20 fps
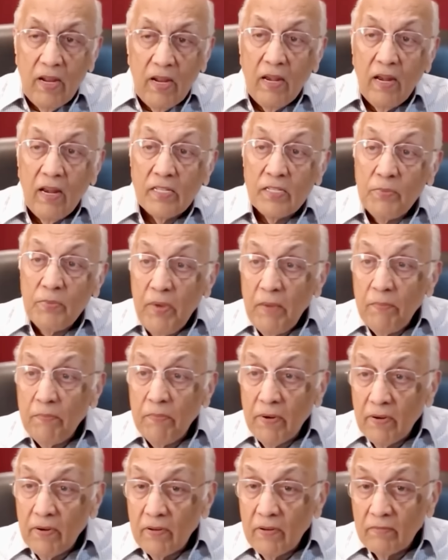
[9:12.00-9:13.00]
He needs
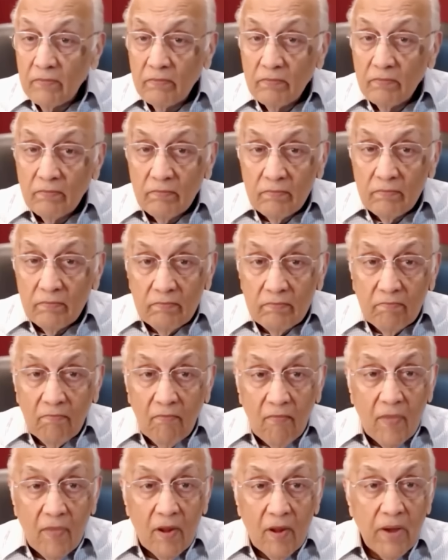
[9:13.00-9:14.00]
people.
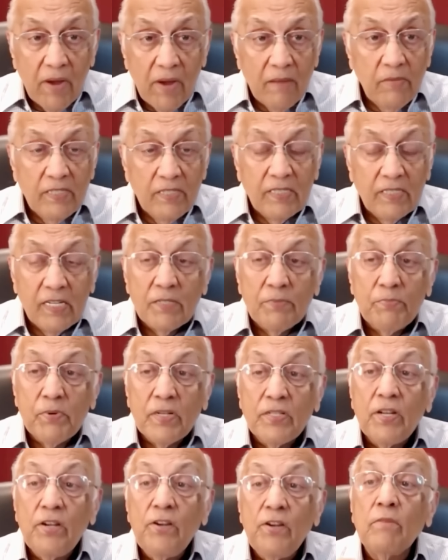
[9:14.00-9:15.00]
The Bible says,
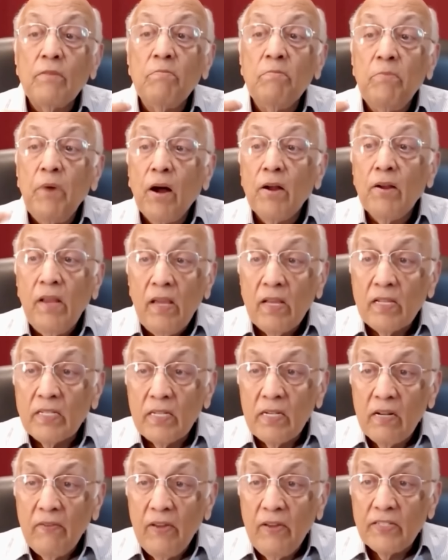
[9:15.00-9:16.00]
present your body
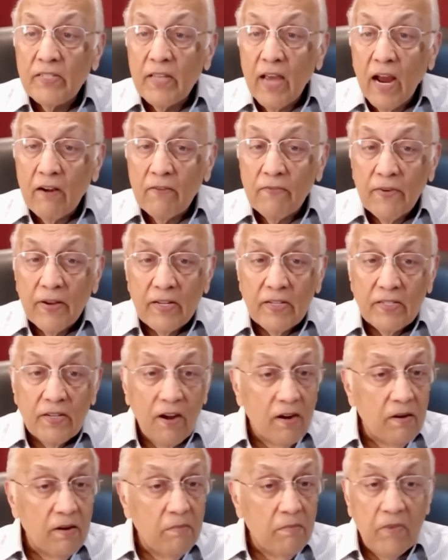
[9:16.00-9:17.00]
as a living
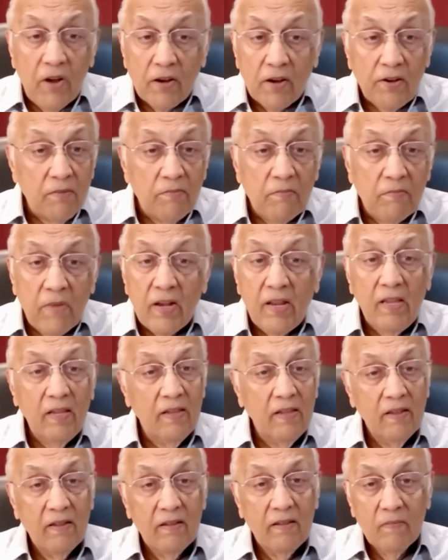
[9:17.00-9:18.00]
sacrifice, not your
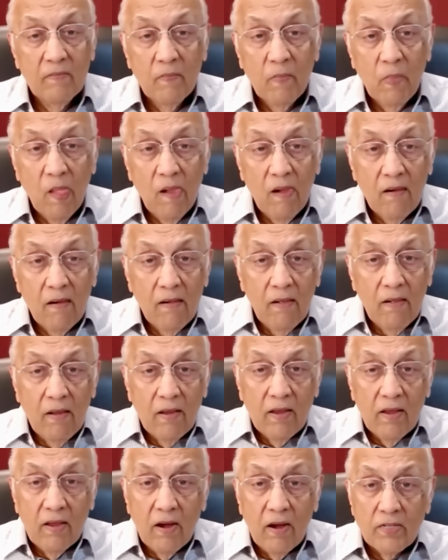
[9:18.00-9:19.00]
money.
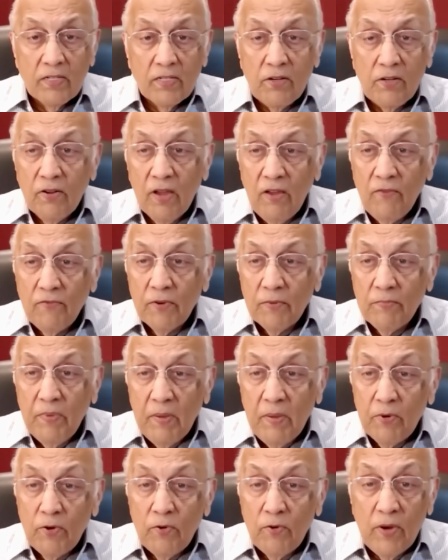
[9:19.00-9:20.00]
God's looking for
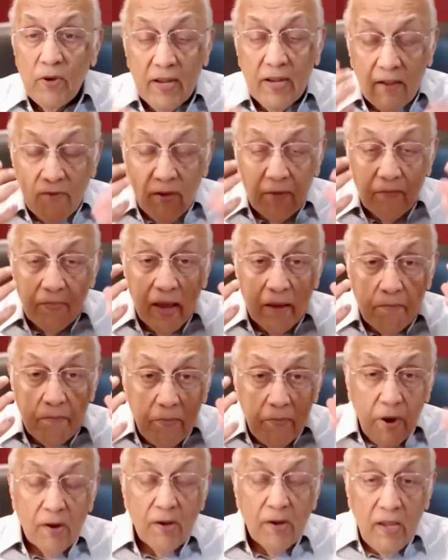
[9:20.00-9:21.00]
people who will give him their
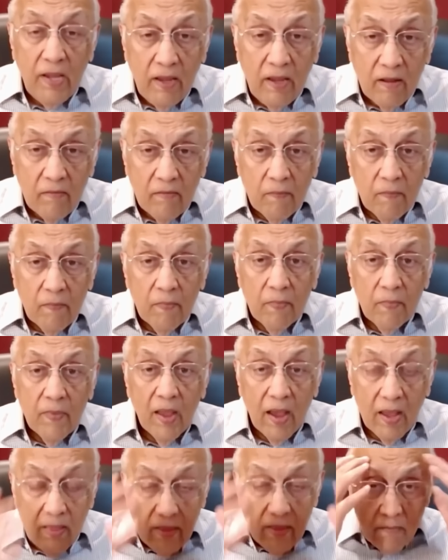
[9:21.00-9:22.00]
body
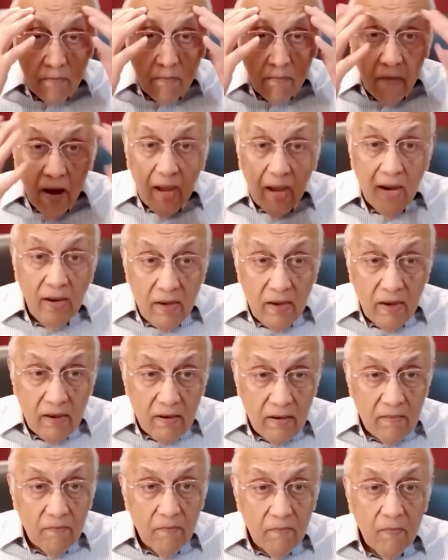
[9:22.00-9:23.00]
and their
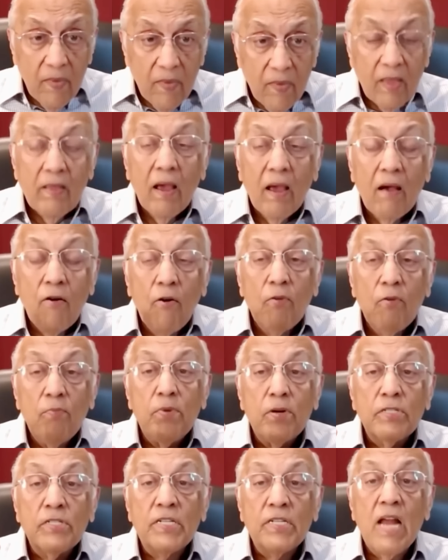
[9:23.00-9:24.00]
mind, and their whole
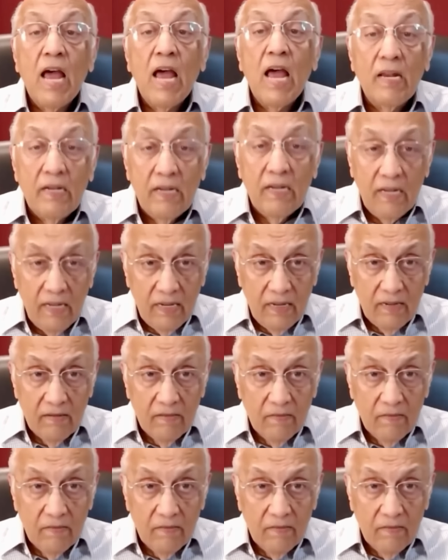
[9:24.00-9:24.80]
personality.